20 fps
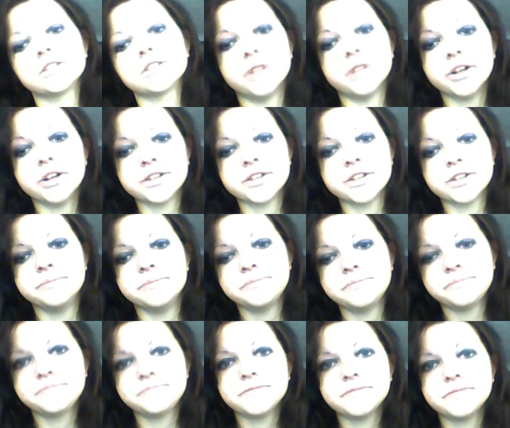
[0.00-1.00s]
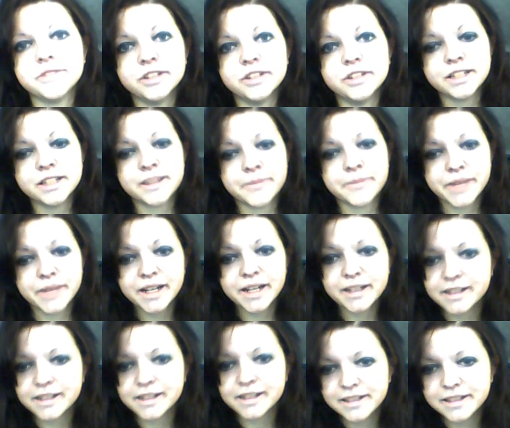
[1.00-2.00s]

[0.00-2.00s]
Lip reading: to be awesome. Here it is, I'm back.